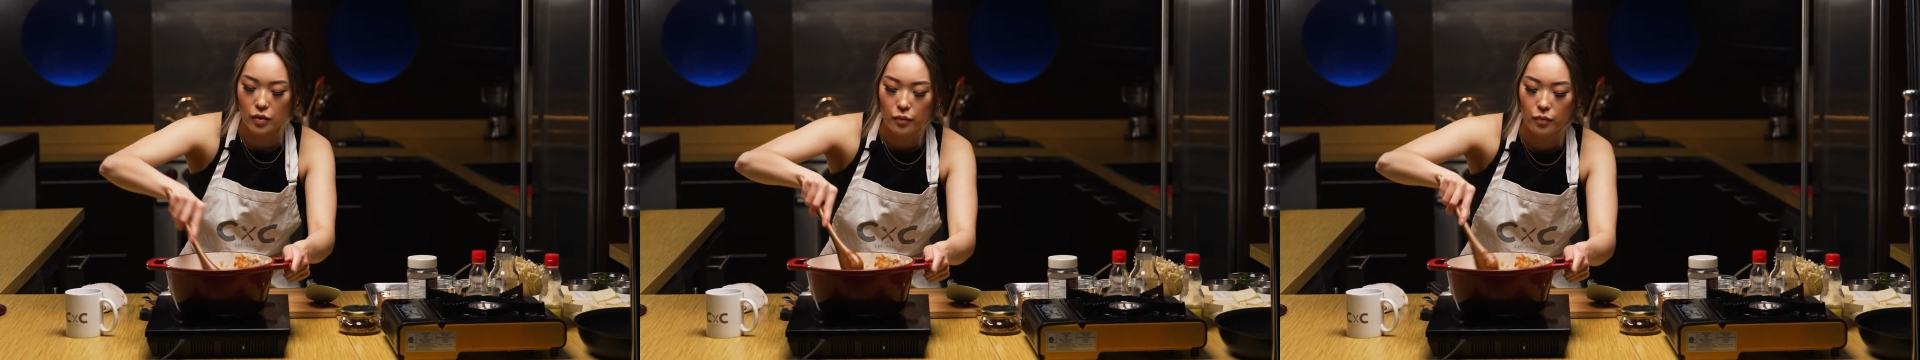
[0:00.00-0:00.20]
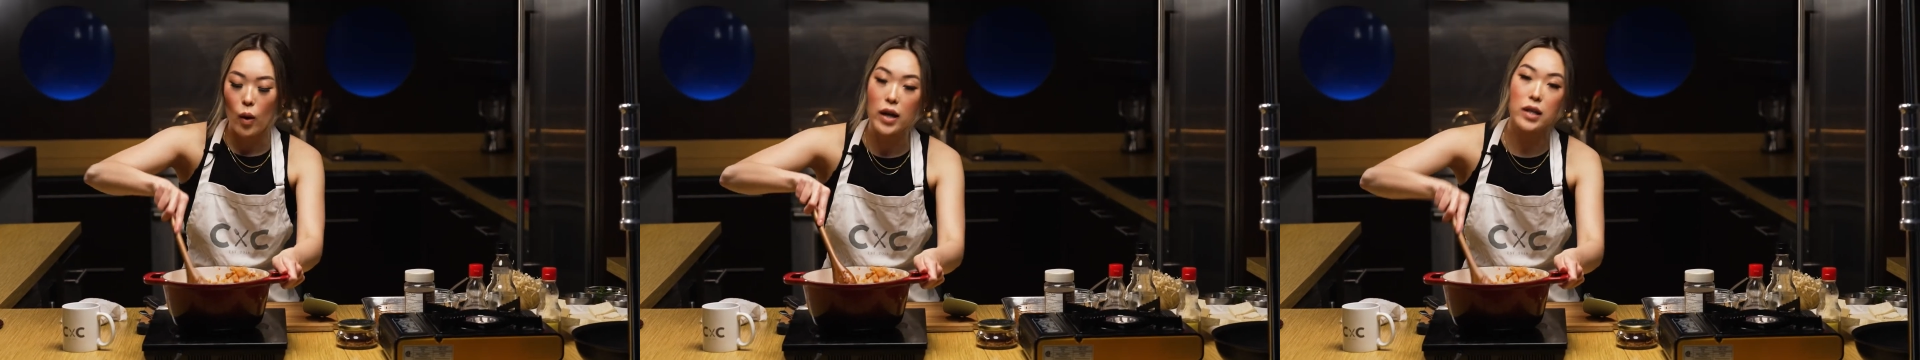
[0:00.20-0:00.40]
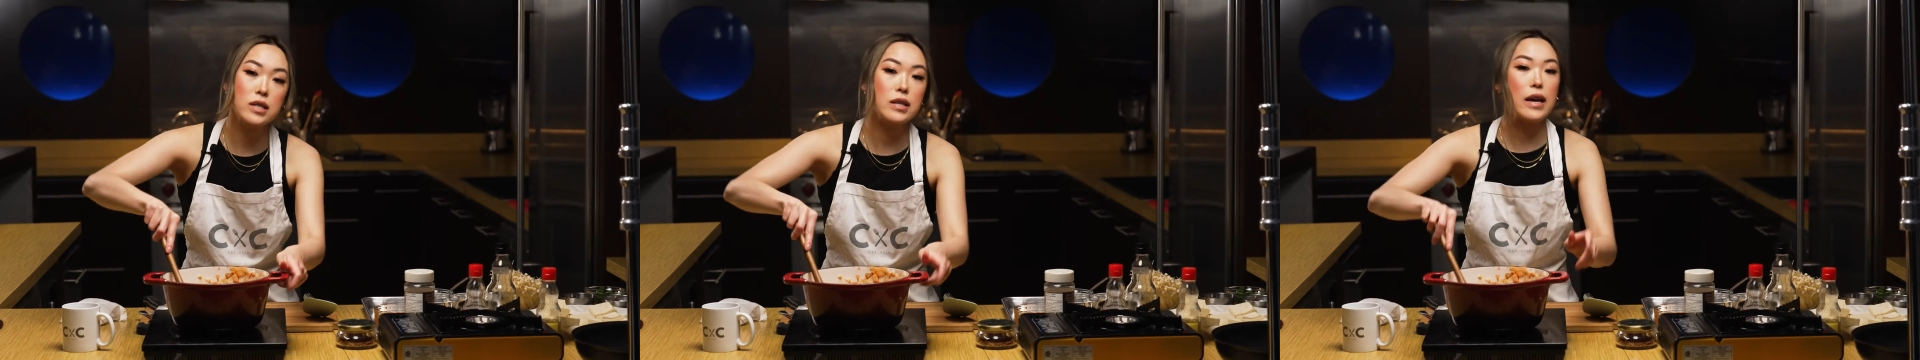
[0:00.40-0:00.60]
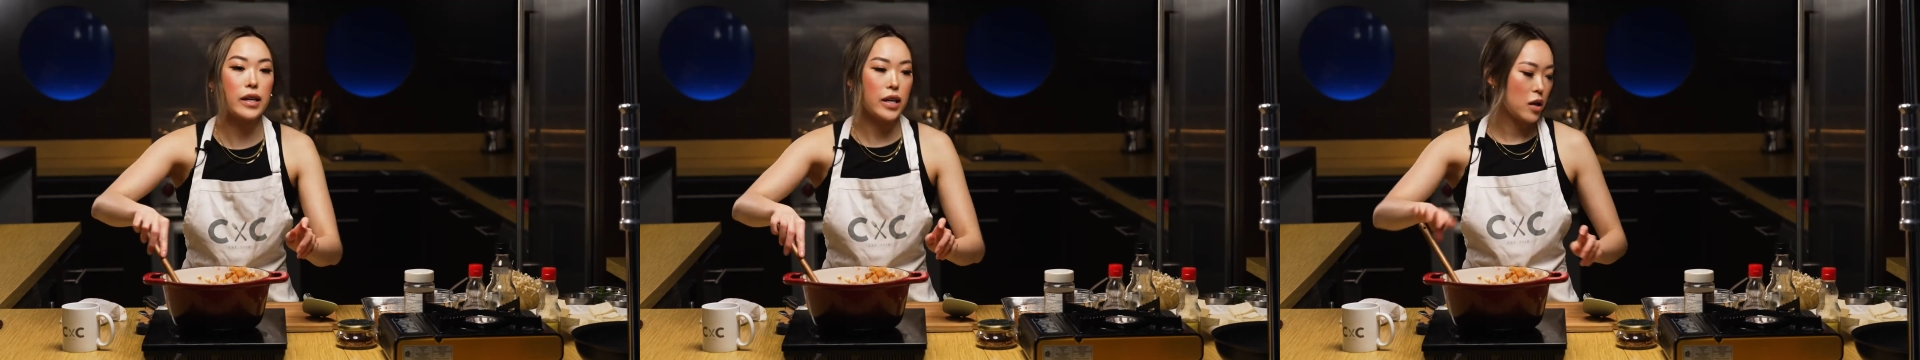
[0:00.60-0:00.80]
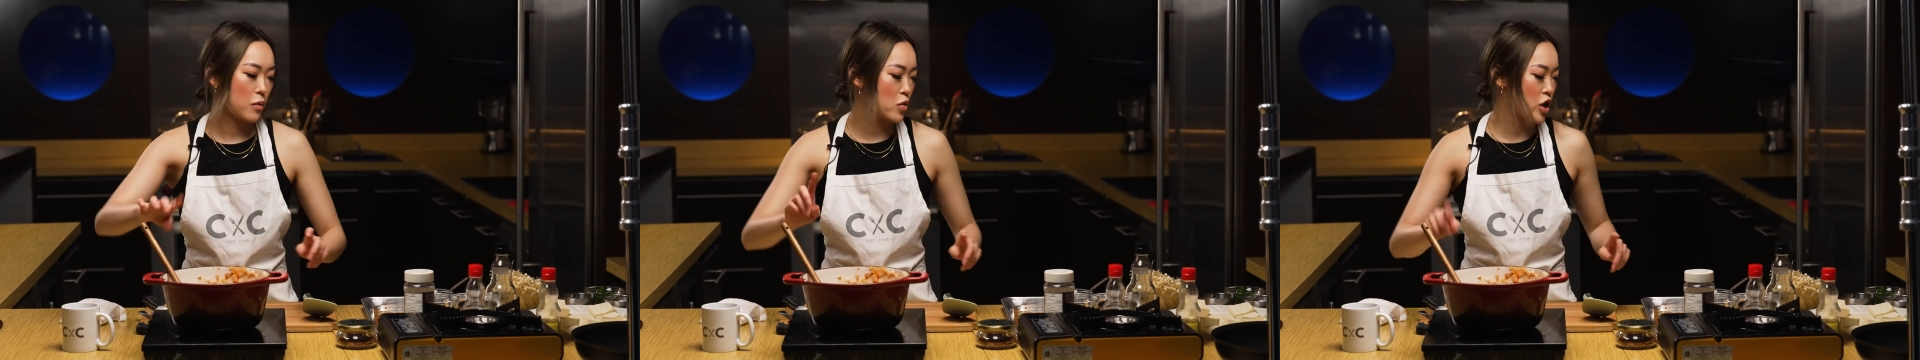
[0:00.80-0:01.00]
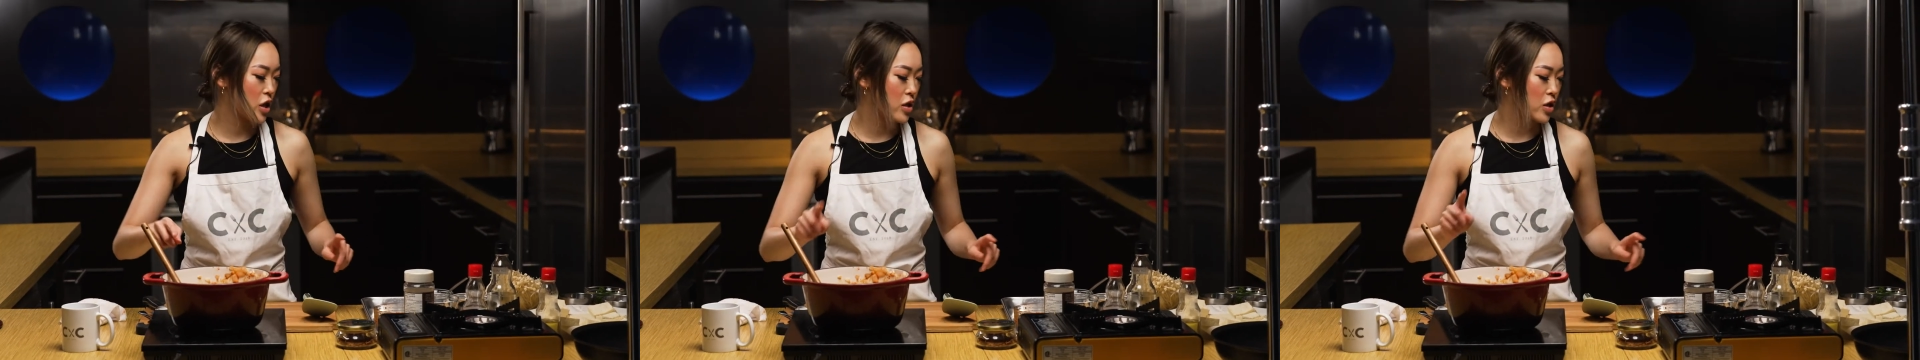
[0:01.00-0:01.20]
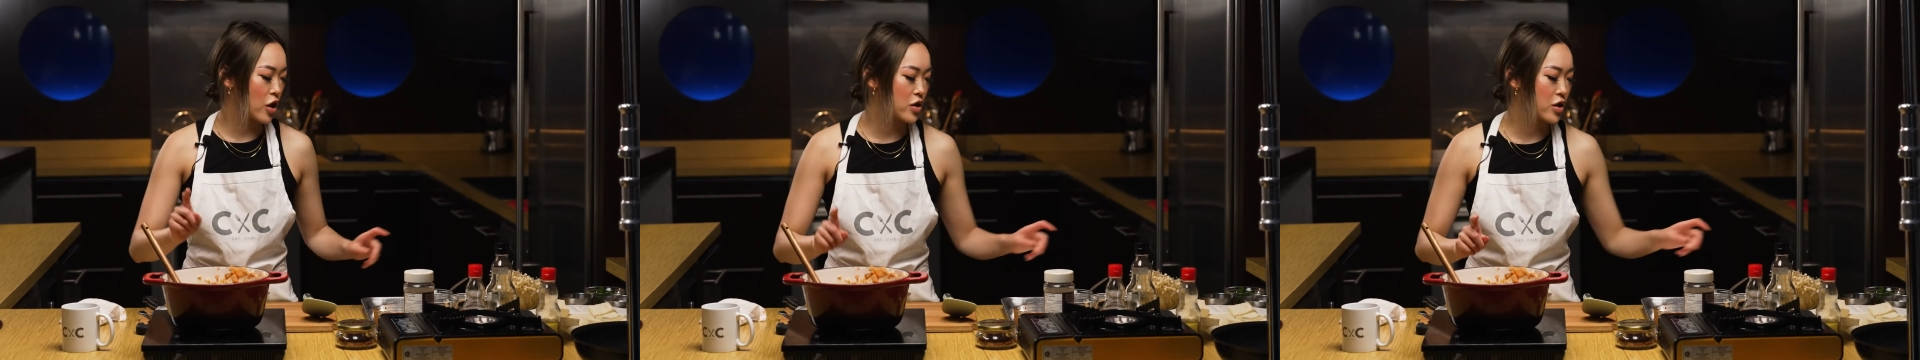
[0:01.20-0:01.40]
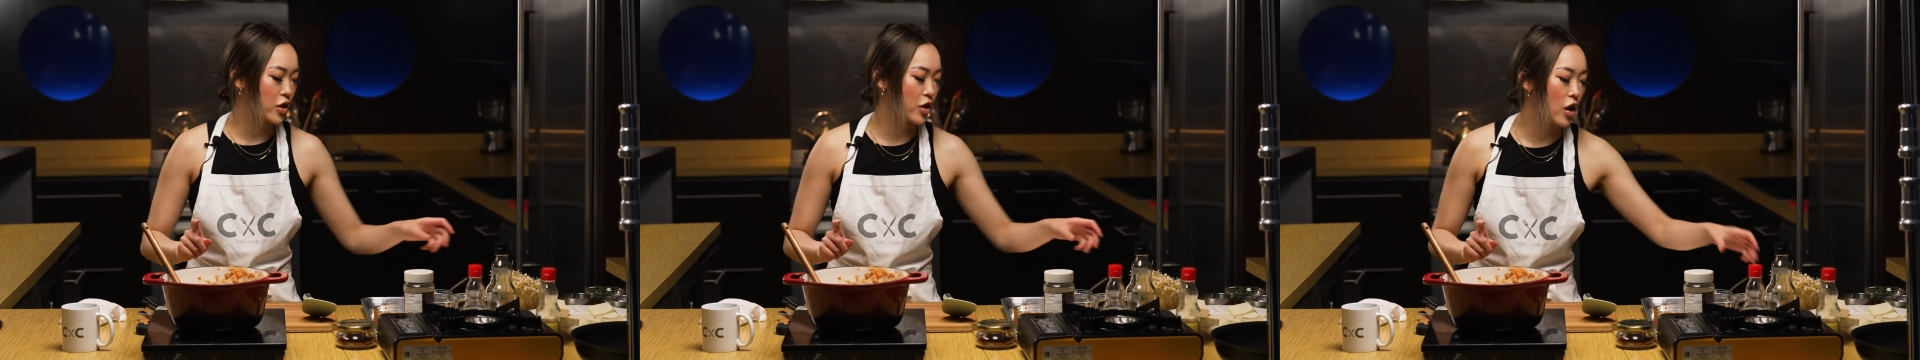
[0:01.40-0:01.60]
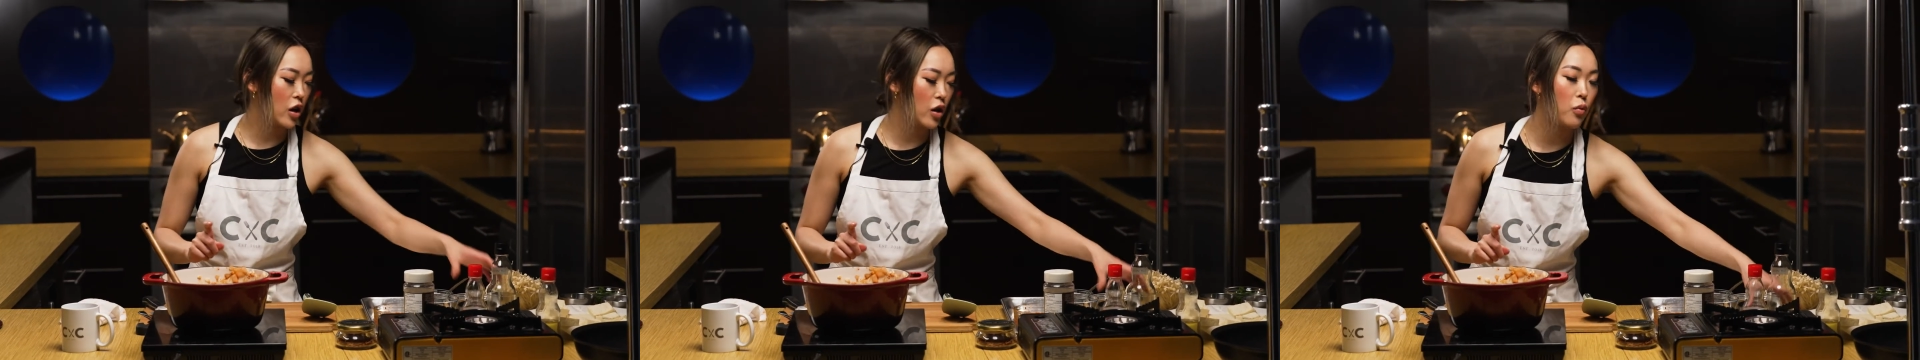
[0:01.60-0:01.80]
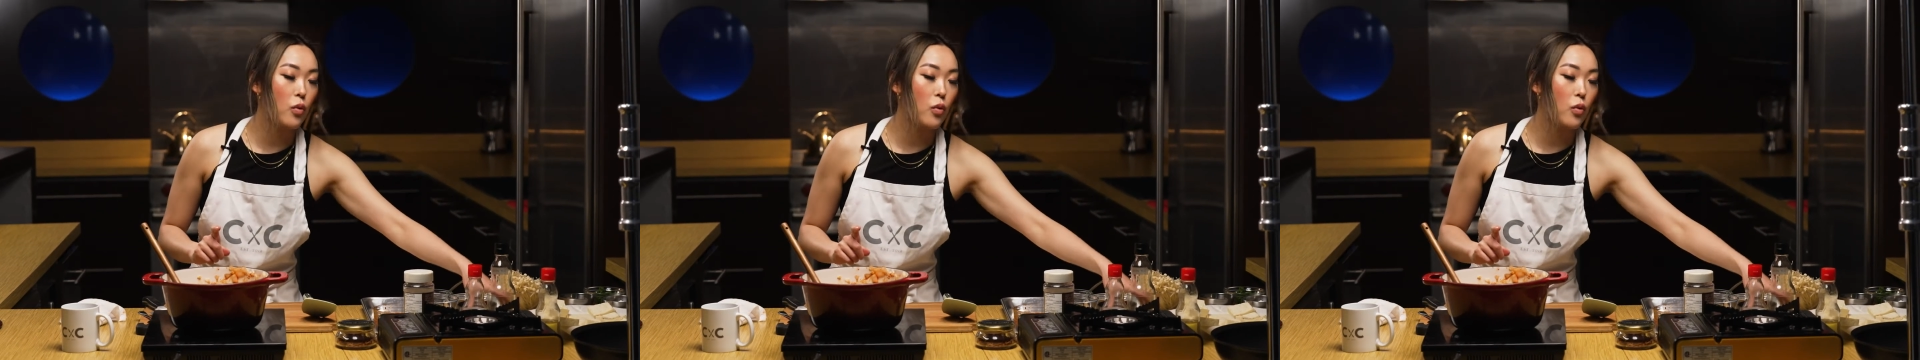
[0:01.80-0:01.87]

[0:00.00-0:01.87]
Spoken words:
Once that kimchi starts to cook,